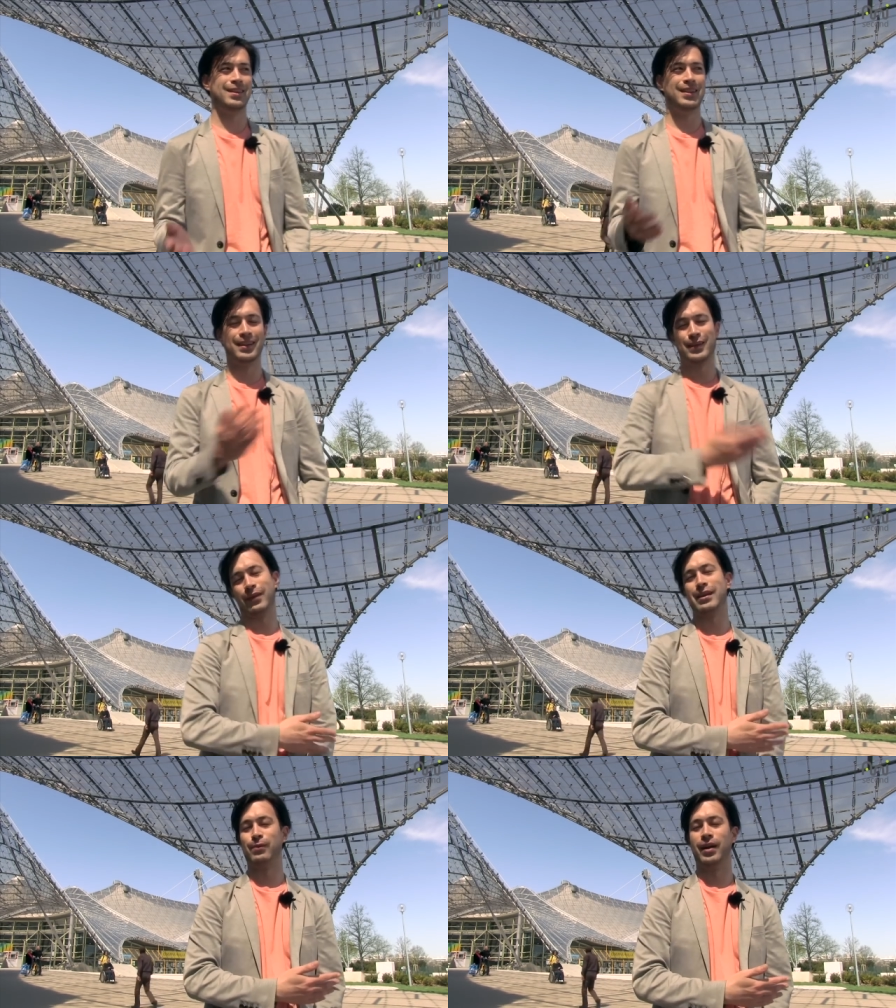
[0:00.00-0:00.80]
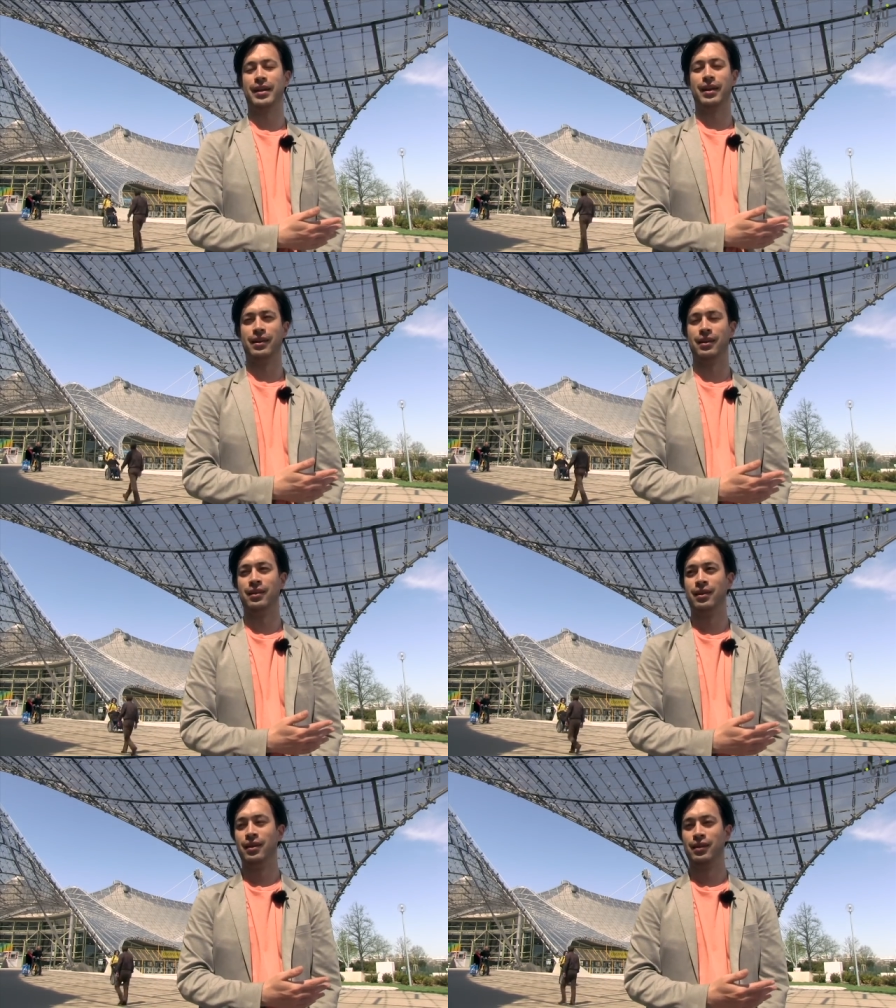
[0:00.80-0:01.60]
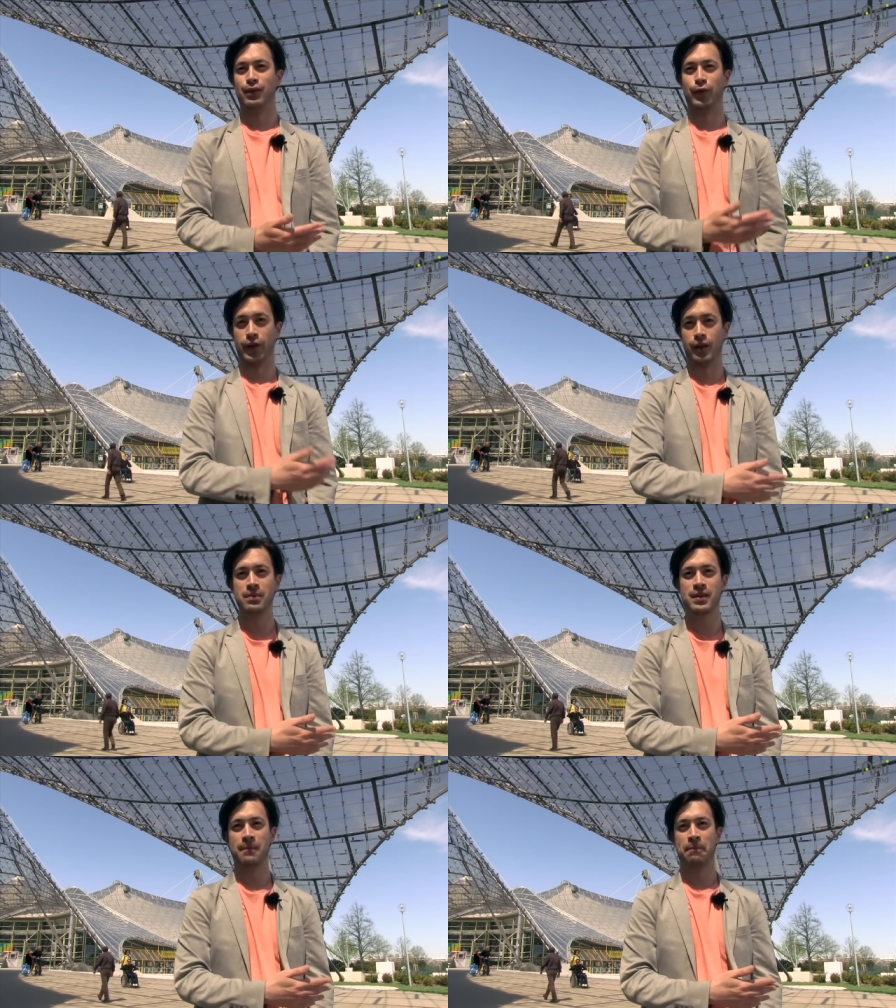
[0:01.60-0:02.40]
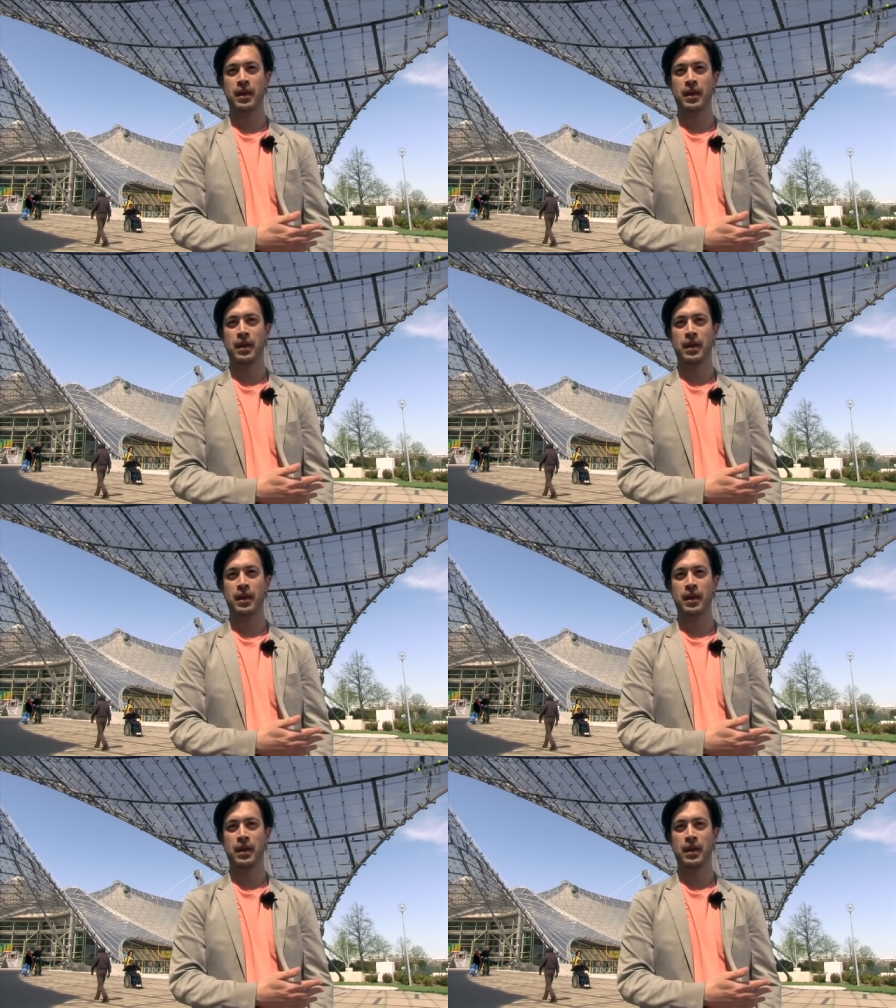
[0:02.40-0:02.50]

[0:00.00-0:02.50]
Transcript: the interface work in the films